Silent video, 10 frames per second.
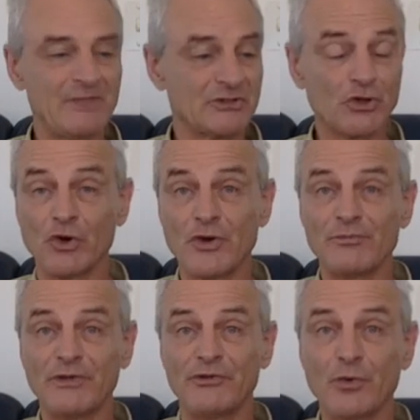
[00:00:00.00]
So
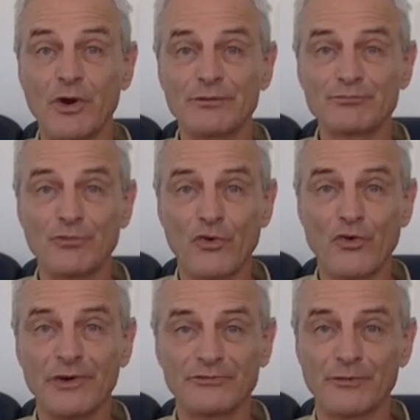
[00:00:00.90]
if you want
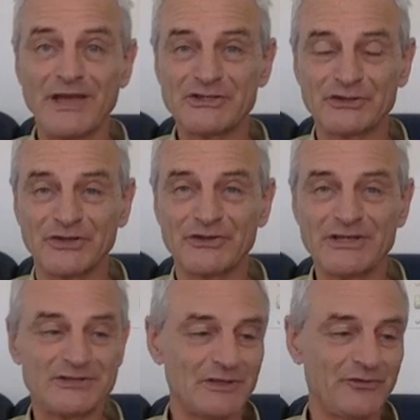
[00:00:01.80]
more information on
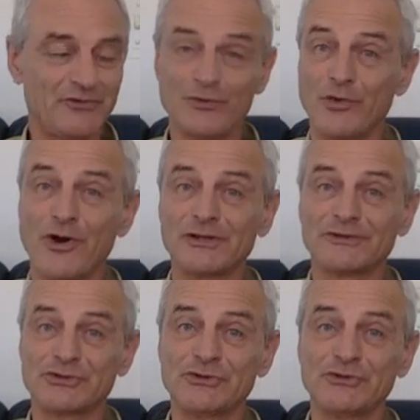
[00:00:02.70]
this, if you
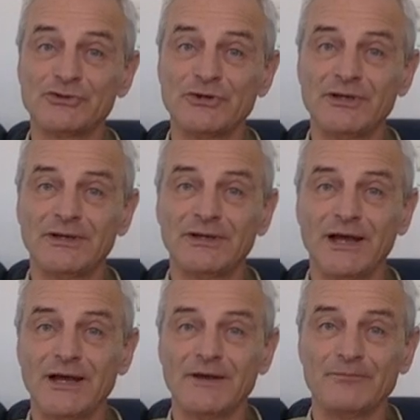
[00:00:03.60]
want to
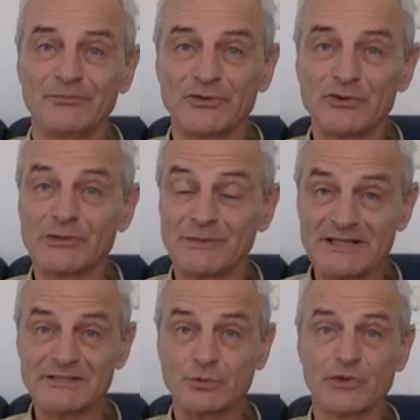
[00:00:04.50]
do some
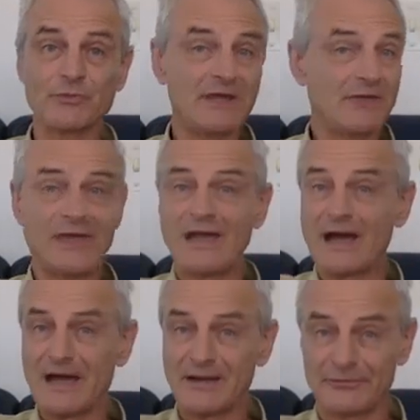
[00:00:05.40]
lessons with me, they
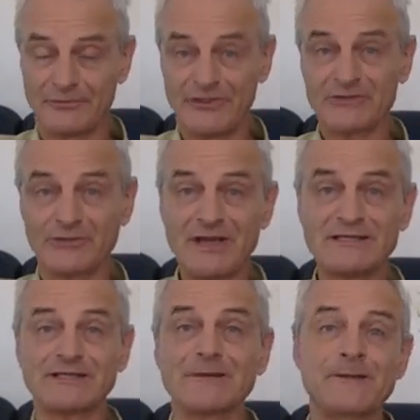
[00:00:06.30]
are
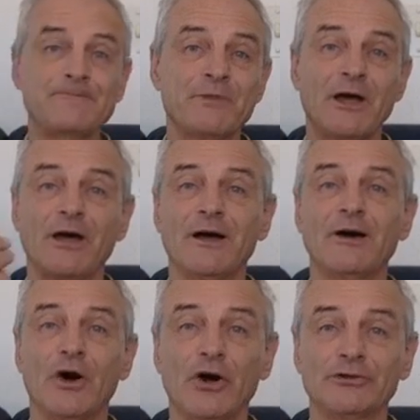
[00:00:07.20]
face-to-face
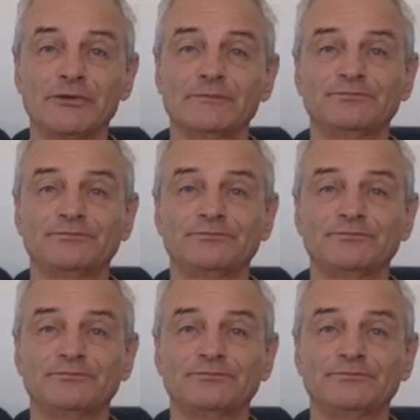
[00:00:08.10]
on